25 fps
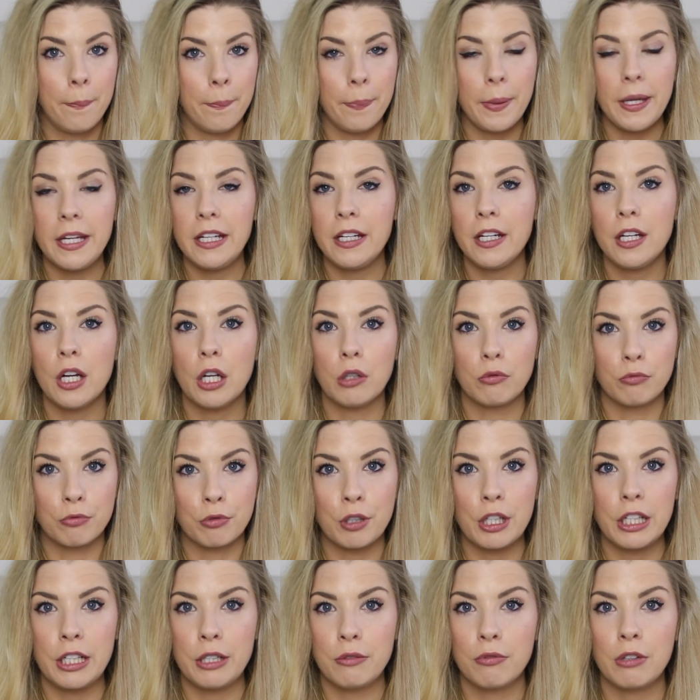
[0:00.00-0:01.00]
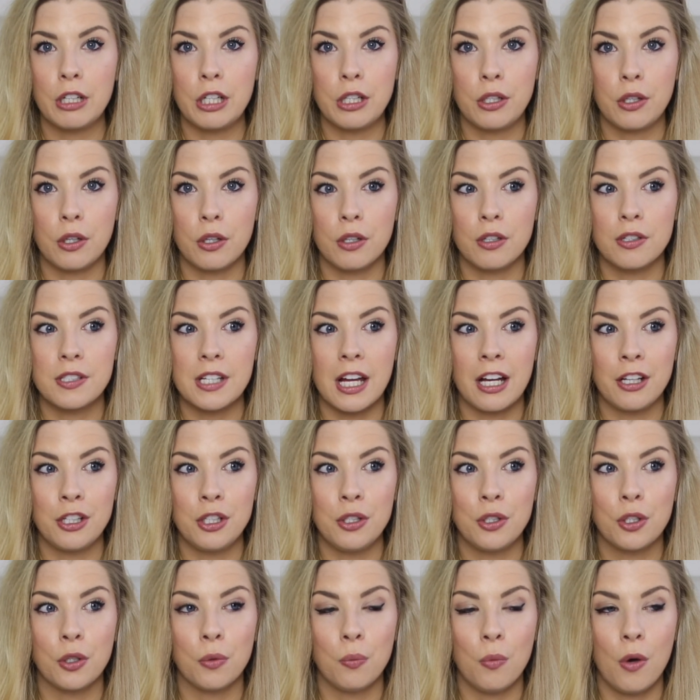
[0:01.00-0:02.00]
be really, really good, and
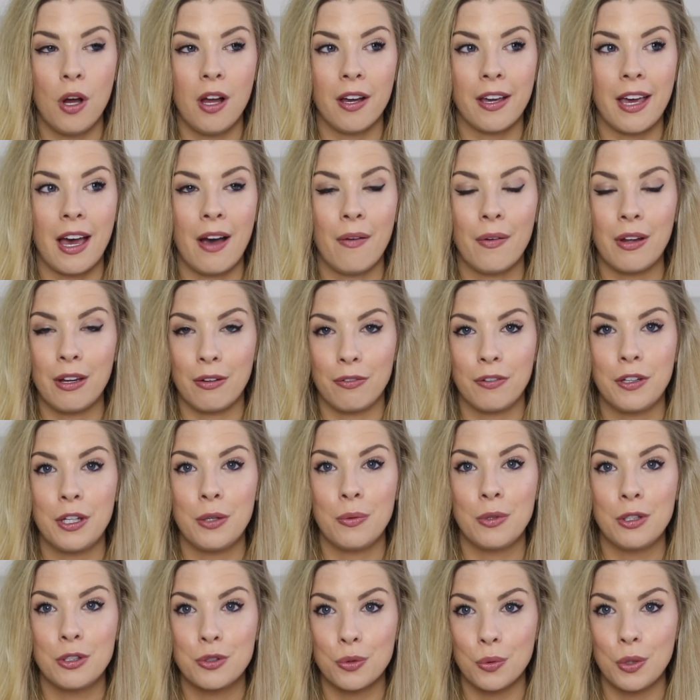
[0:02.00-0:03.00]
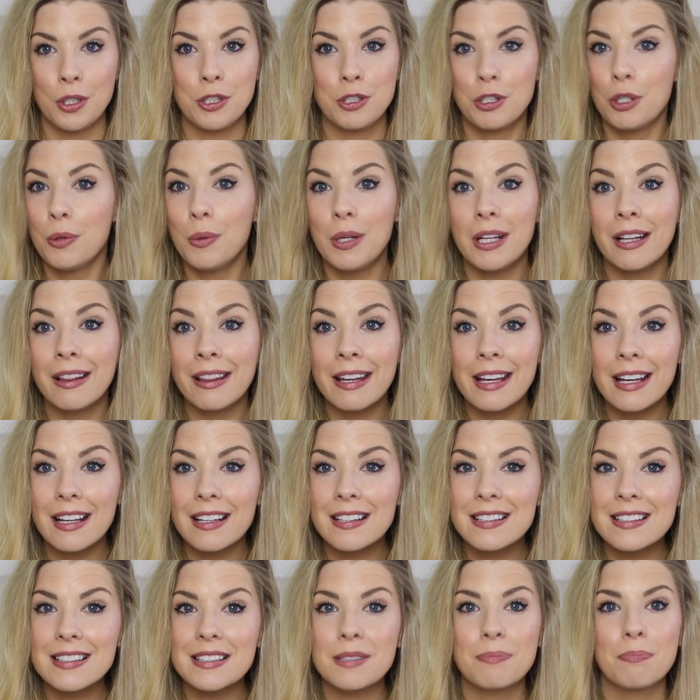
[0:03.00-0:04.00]
you can work out if you enjoy doing
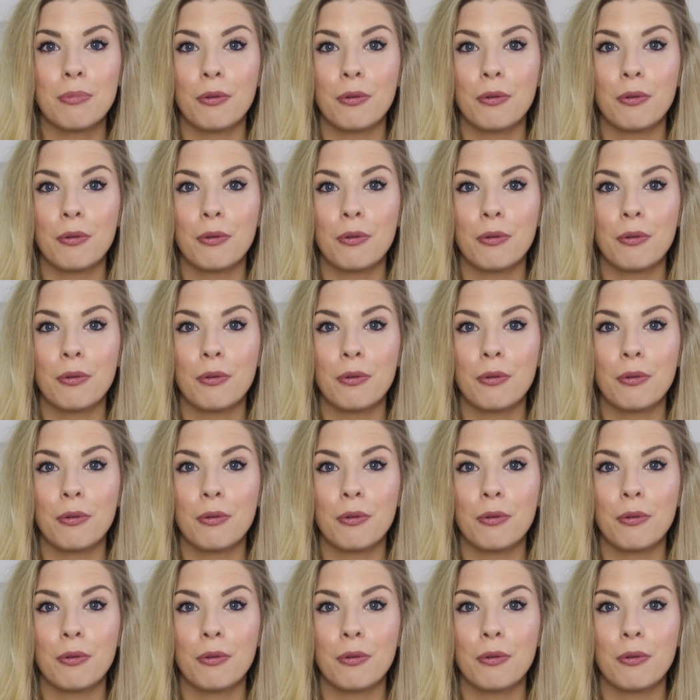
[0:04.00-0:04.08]
this